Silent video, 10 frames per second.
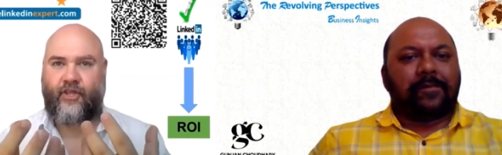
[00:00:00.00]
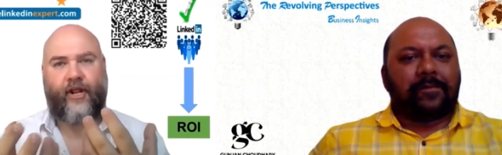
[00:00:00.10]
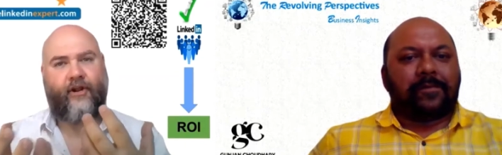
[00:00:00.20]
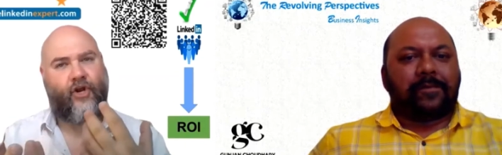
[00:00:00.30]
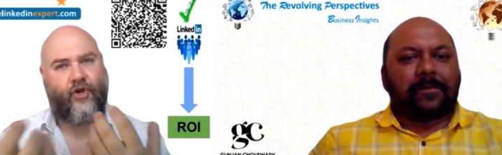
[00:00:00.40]
Speaker 1: they
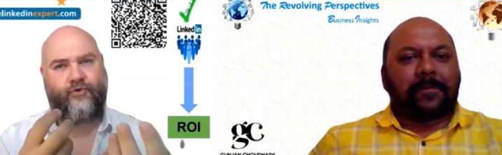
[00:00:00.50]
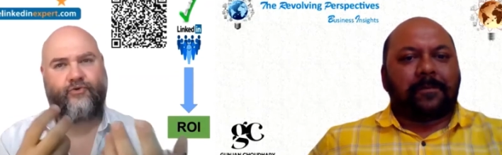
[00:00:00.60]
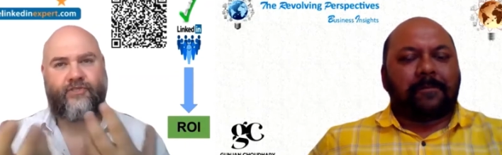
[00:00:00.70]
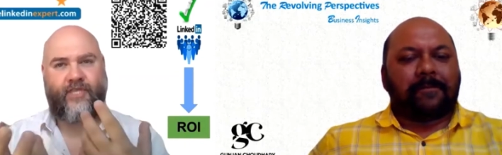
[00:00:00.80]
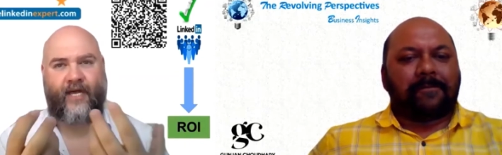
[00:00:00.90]
don't
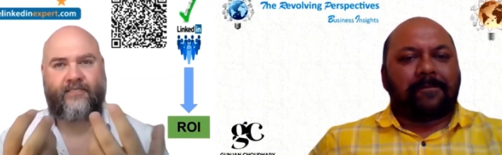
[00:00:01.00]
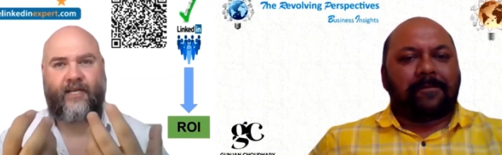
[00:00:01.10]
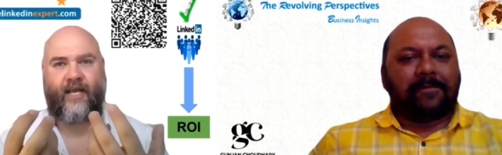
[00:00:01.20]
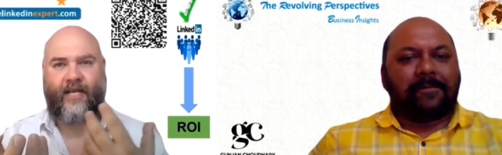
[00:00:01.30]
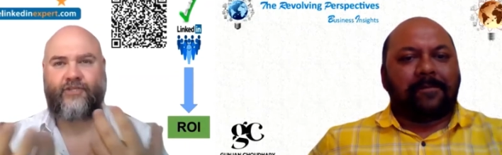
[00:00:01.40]
lose that
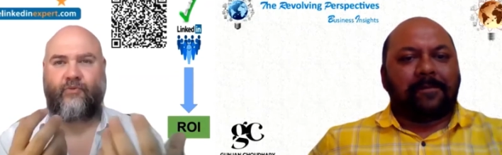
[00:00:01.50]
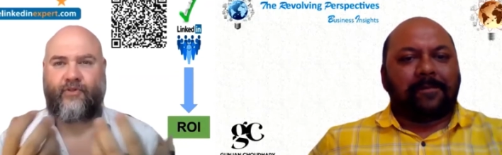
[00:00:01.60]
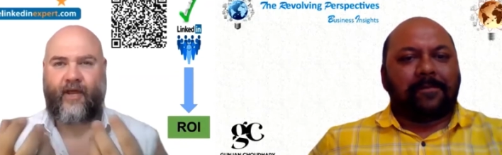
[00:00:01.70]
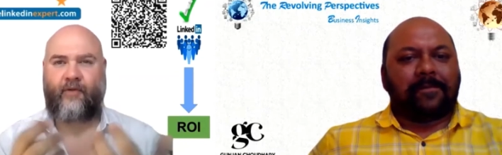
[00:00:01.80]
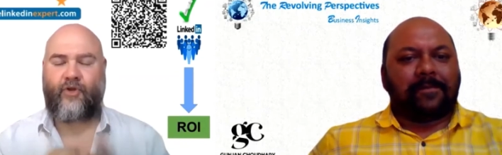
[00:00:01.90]
connection with their
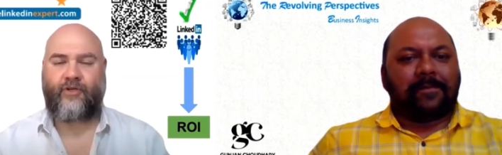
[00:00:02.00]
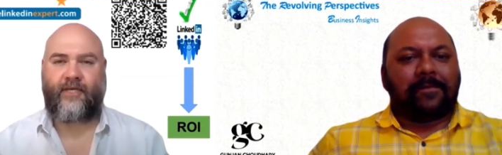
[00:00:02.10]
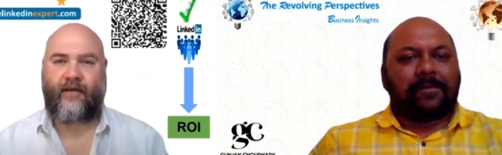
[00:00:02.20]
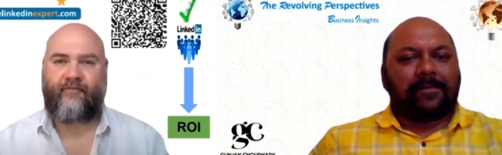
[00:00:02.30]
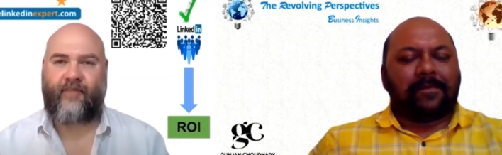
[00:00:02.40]

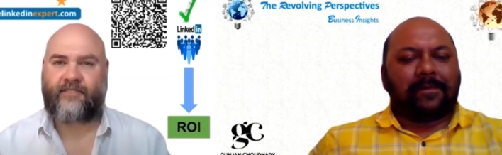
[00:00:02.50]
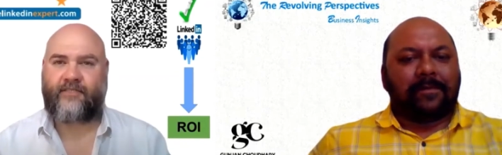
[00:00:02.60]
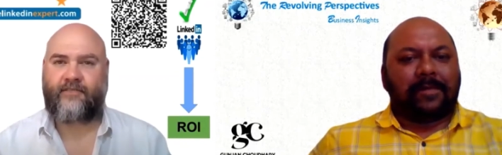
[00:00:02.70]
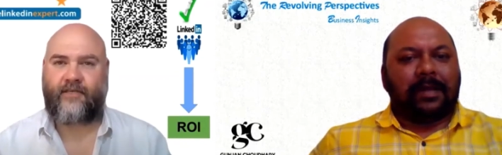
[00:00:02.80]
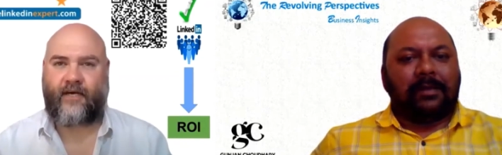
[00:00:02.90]
community if
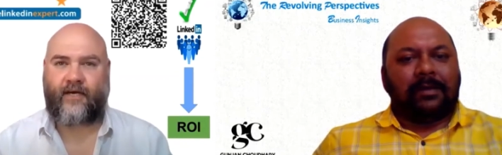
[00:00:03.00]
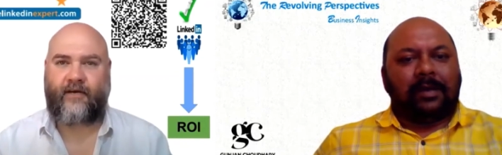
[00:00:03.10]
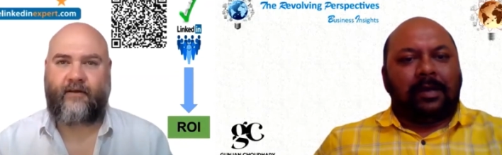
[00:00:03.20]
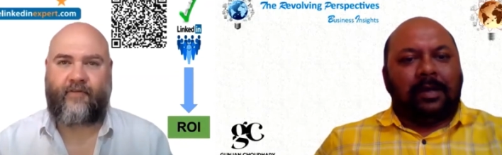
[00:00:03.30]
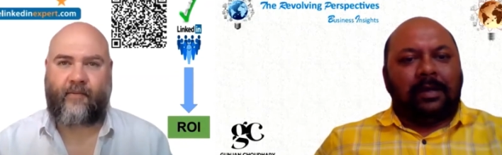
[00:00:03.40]
that's uh,
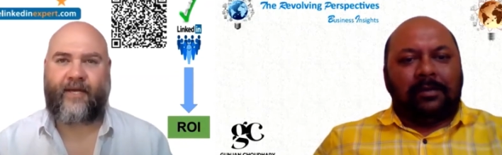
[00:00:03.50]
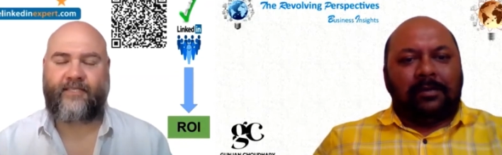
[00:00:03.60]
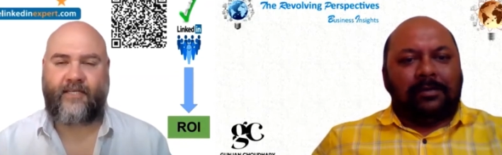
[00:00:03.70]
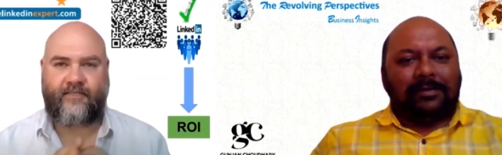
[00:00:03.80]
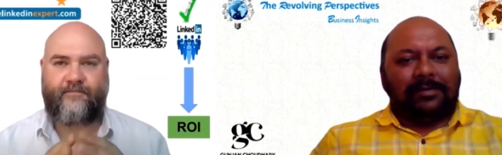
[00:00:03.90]
if that makes
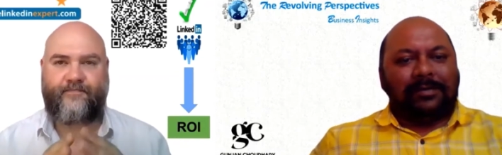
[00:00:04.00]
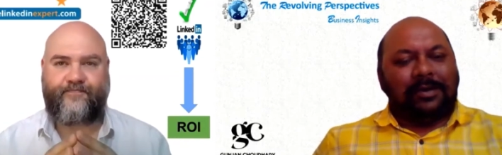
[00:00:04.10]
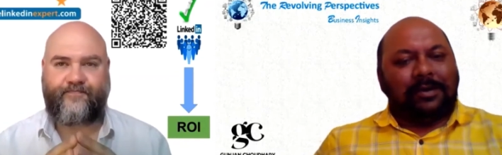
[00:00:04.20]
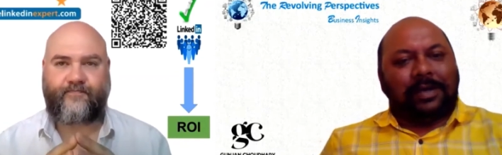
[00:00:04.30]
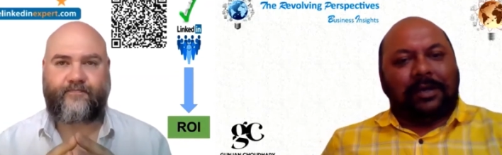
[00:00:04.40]
sense
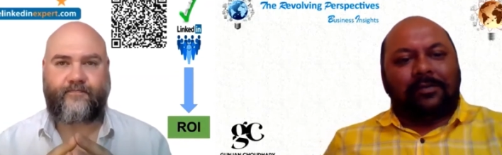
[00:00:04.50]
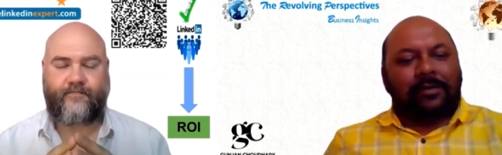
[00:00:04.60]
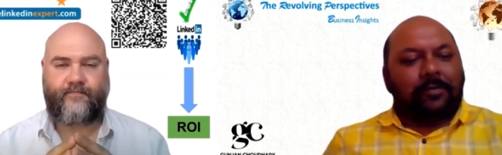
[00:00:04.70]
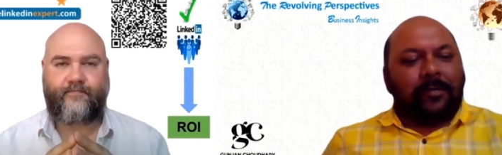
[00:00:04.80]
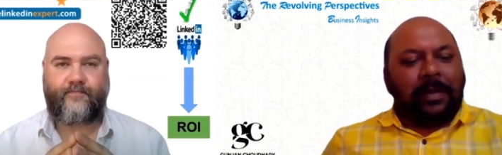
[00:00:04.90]
Speaker 2: okay
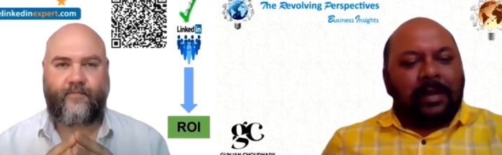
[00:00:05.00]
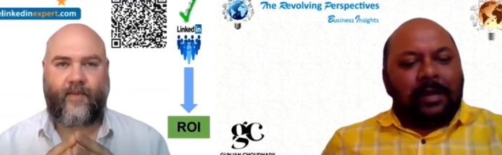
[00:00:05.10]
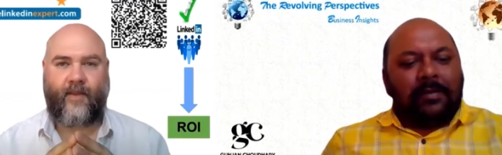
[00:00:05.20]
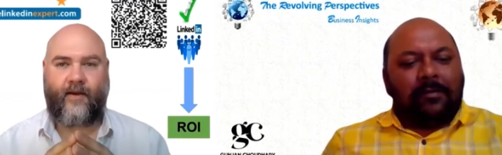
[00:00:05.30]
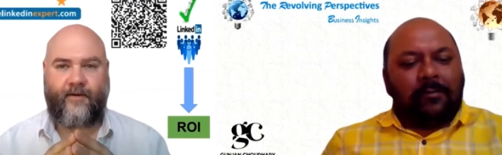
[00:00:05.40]
so
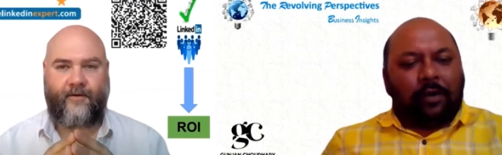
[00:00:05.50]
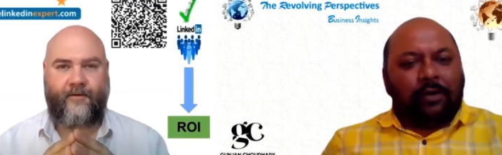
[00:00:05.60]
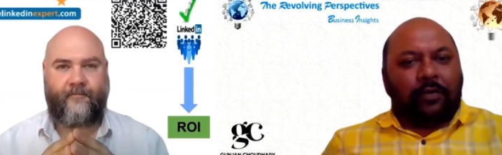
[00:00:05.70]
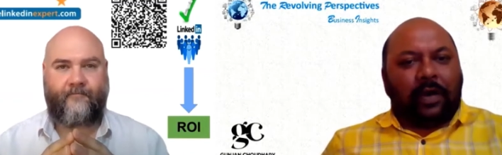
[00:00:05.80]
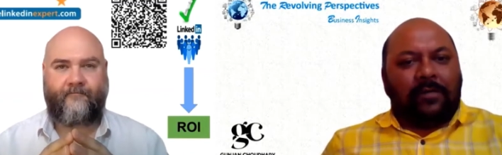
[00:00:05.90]

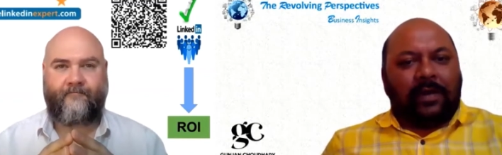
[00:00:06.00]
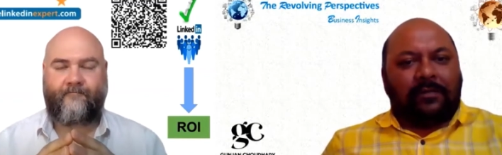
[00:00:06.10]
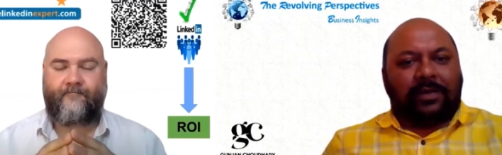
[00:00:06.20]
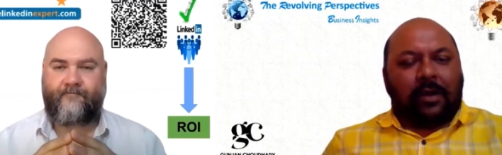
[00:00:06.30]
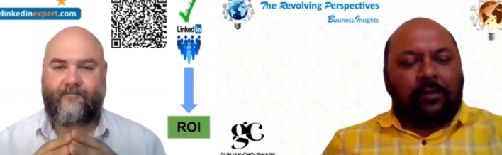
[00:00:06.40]
what you have
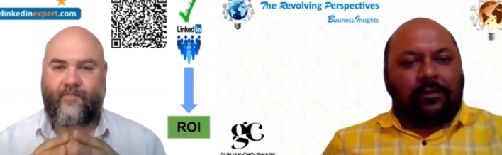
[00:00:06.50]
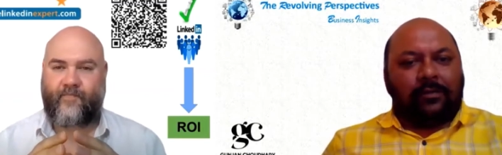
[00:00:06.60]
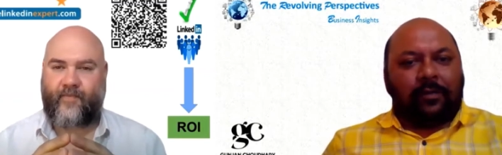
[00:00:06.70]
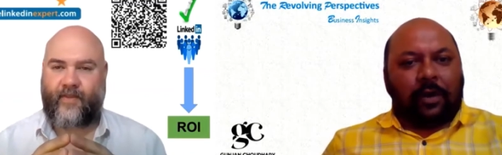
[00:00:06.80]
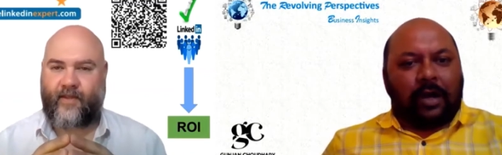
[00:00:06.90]
left out
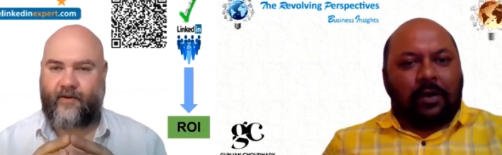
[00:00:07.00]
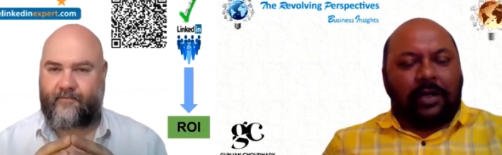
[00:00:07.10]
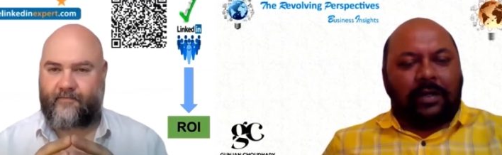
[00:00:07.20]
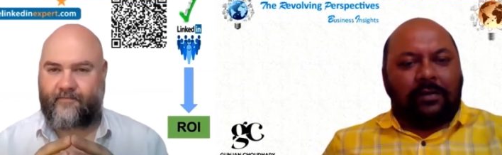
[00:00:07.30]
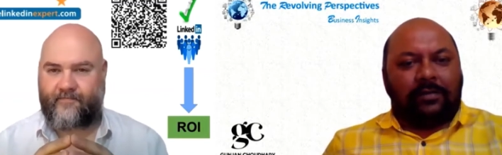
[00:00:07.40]
for our
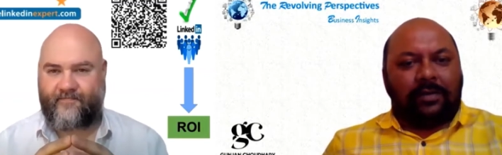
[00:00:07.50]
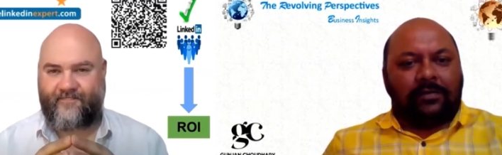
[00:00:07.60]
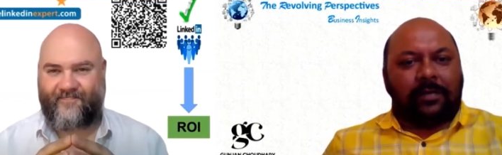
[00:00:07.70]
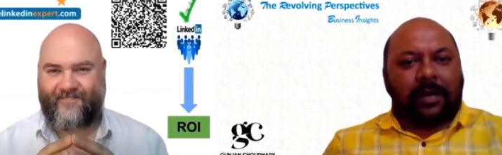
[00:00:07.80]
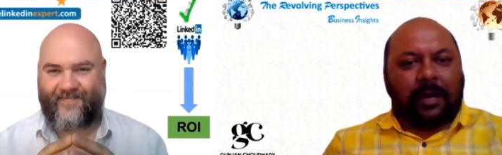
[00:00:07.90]

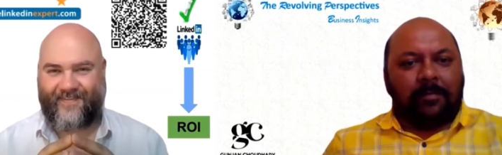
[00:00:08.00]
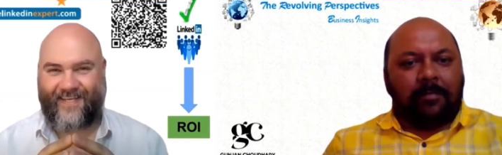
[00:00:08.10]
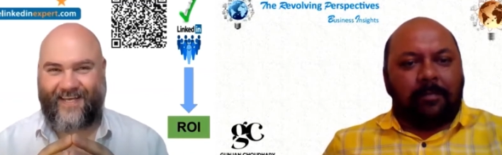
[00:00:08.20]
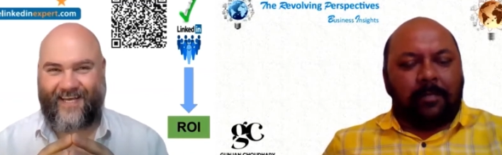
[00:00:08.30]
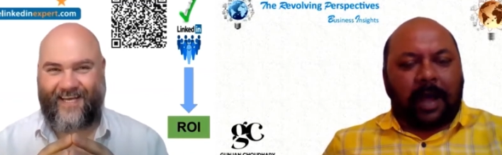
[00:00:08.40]
audiences, I,
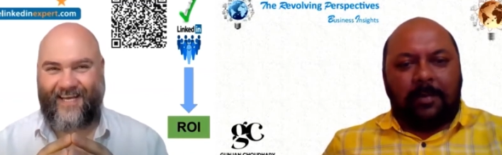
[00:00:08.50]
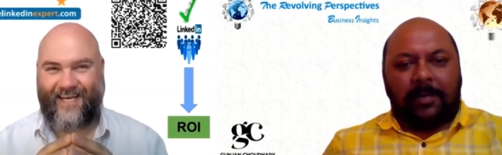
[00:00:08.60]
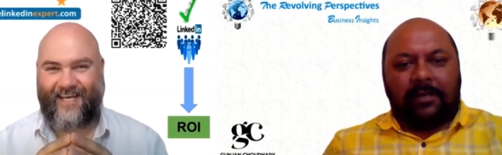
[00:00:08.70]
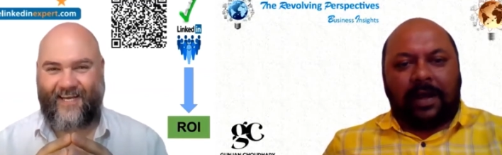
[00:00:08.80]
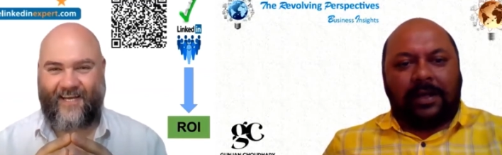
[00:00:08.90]
I
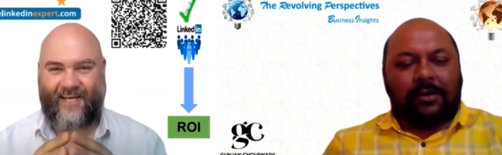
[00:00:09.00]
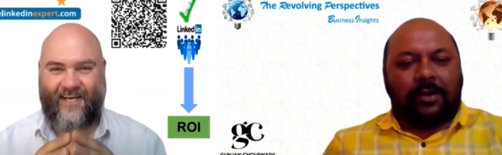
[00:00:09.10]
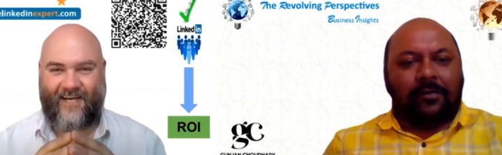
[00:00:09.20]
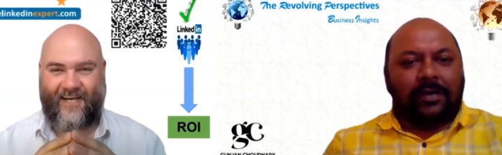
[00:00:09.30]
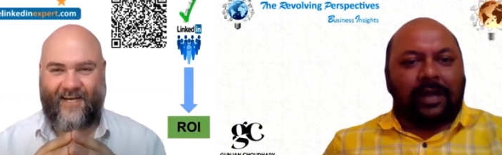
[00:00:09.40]
believe I can
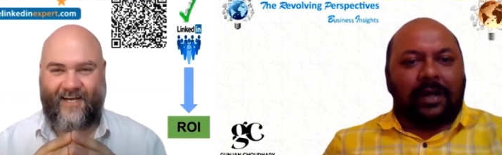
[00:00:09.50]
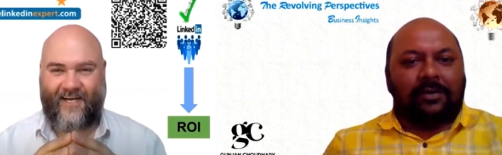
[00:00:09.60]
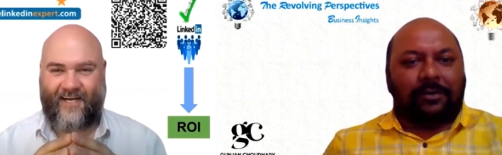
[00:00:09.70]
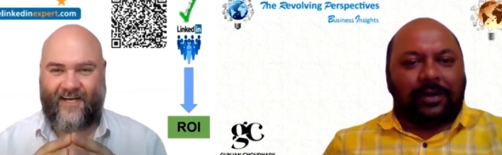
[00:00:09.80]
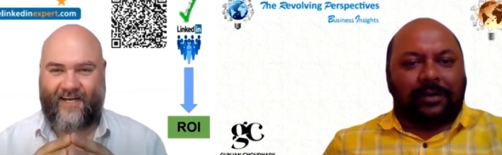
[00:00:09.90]
always
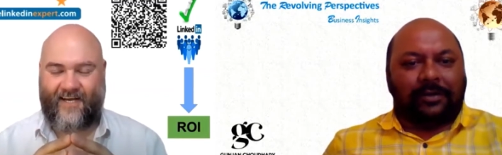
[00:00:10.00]
add to it,